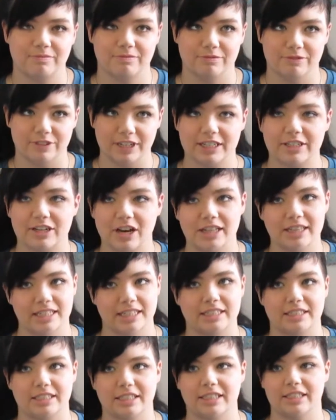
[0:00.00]
VidCon
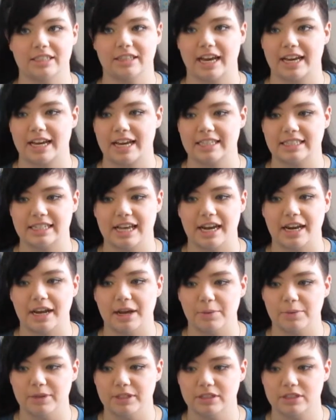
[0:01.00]
this year, like I said,
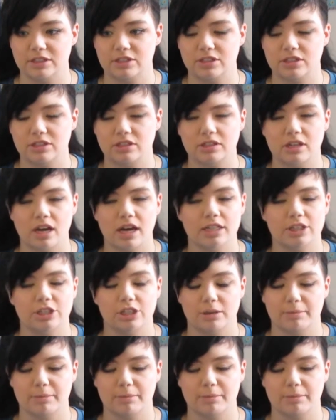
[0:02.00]
it was such